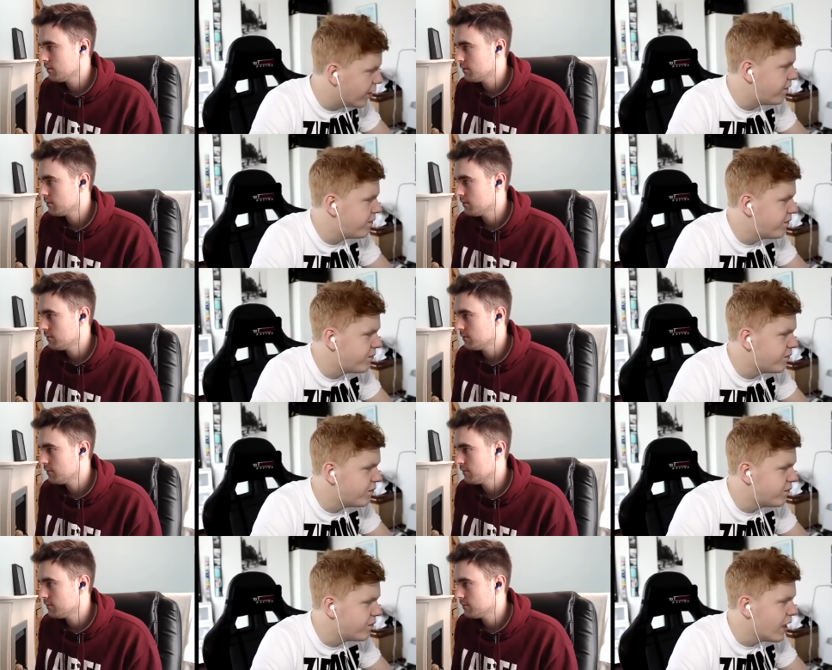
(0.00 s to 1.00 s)
Speaker 1: the
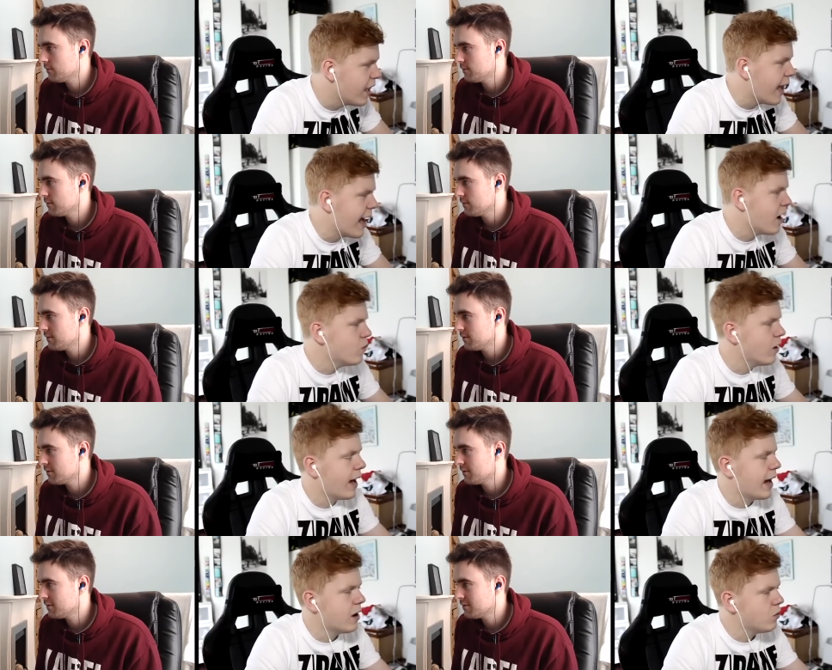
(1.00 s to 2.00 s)
How
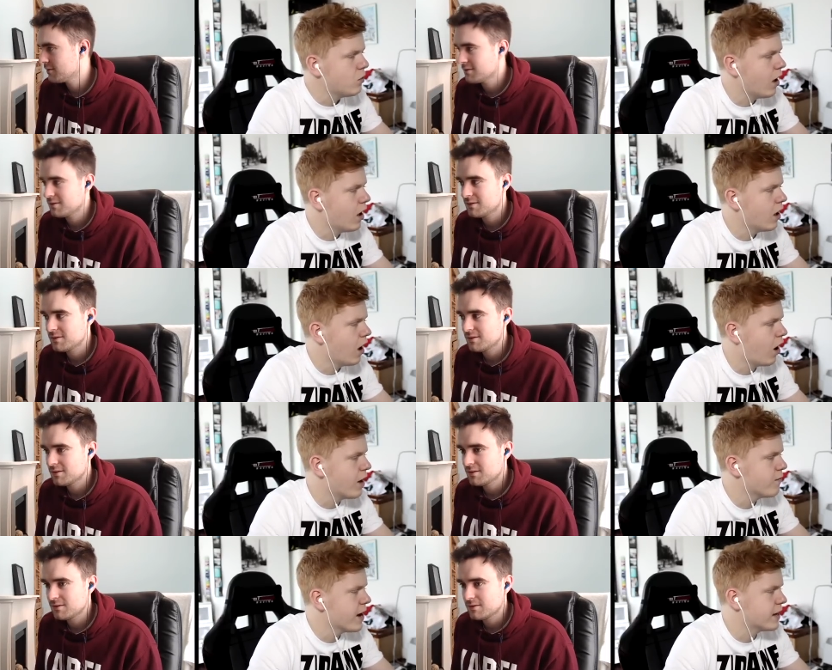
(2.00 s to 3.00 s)
how uh,
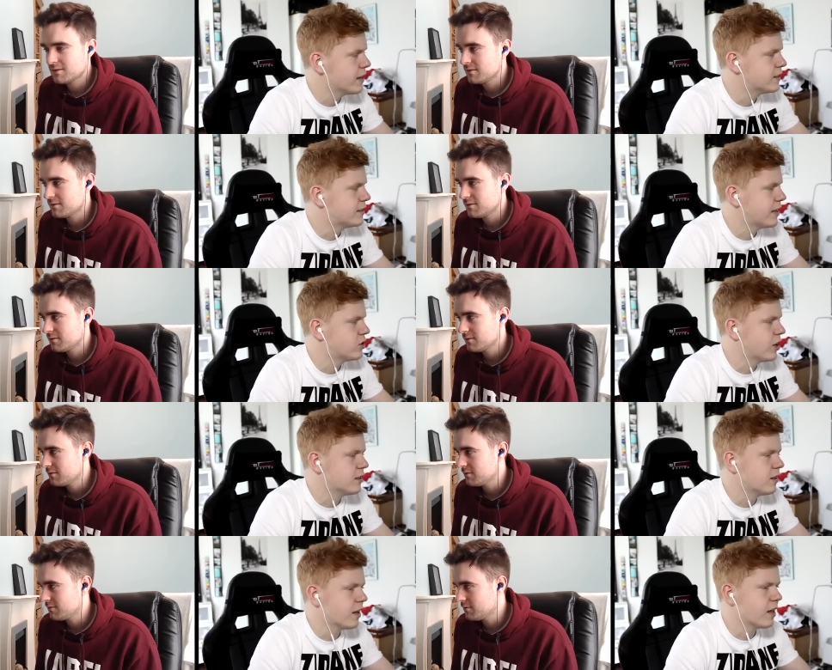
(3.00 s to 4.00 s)
high rated is
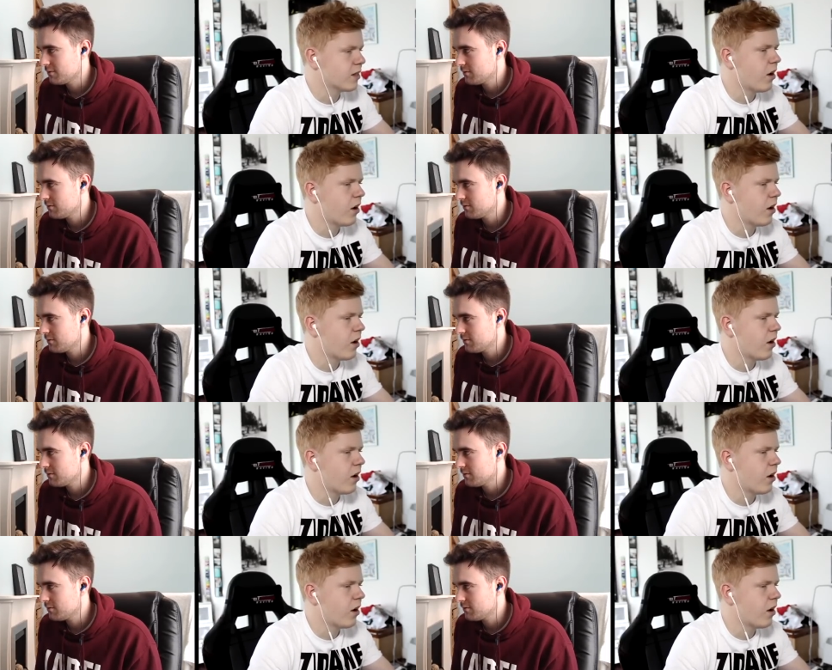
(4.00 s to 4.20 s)
Sanchez, like his